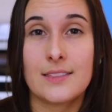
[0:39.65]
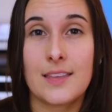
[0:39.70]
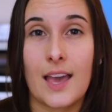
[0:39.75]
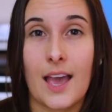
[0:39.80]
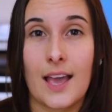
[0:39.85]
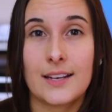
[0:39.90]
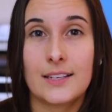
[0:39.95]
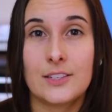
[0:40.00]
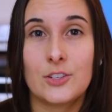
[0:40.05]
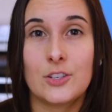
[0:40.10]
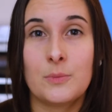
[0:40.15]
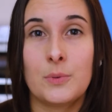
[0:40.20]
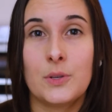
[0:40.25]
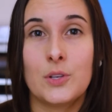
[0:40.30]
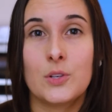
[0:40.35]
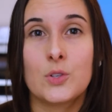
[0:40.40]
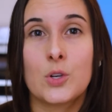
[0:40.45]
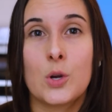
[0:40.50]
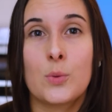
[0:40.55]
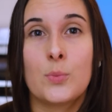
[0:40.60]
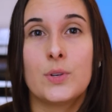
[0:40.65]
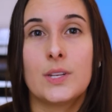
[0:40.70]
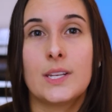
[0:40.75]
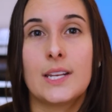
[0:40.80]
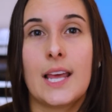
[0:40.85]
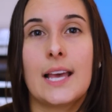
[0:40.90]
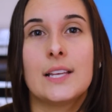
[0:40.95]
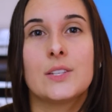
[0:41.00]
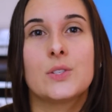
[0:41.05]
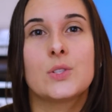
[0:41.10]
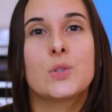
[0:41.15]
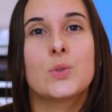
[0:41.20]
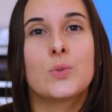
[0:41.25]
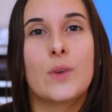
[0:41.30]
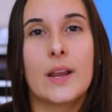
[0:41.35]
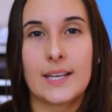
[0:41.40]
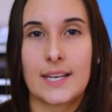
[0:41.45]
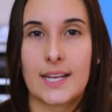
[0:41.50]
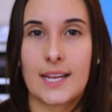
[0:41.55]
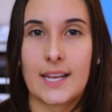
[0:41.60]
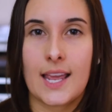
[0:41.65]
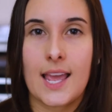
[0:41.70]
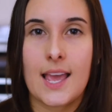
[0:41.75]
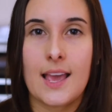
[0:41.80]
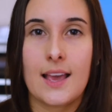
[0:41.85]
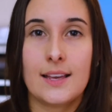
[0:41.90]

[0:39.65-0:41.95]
that could be interpreted as threatening